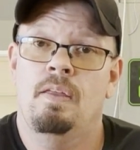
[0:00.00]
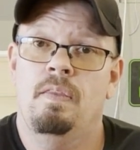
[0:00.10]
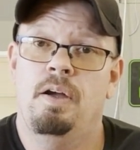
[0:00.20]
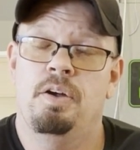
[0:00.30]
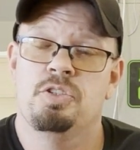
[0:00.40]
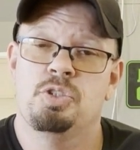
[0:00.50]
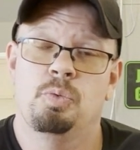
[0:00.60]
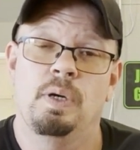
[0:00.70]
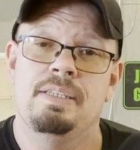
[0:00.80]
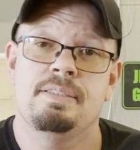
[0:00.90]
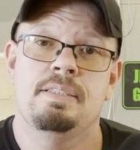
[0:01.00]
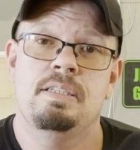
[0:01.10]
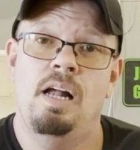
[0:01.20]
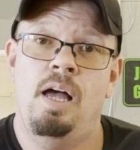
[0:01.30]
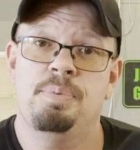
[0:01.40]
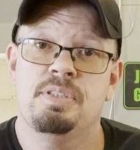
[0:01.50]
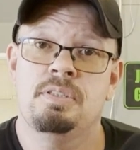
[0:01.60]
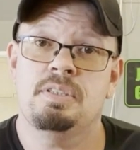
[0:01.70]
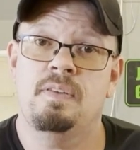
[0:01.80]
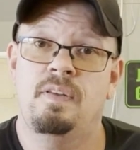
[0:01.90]
there is great seat
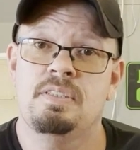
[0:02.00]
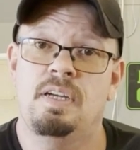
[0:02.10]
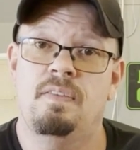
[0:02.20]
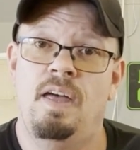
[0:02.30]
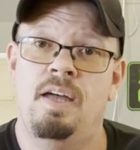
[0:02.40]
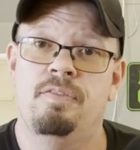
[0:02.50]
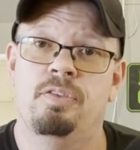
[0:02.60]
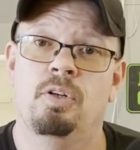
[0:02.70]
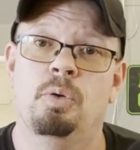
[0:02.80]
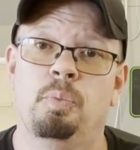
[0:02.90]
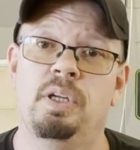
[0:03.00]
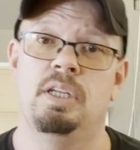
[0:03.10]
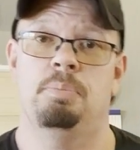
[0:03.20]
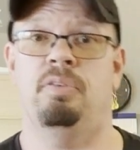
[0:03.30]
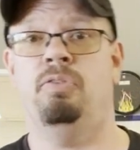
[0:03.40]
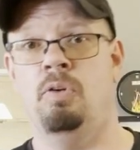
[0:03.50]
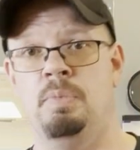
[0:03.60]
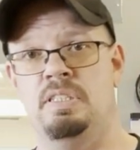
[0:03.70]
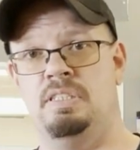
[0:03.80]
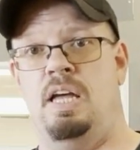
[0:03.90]
options and things like that for really a
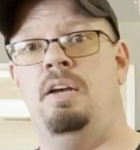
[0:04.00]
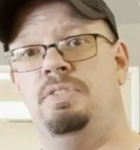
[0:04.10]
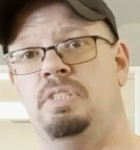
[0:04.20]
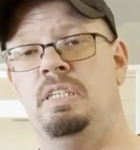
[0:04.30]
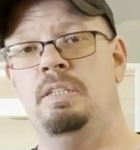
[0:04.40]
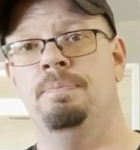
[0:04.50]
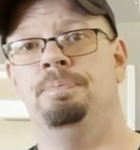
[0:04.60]
performance style seat.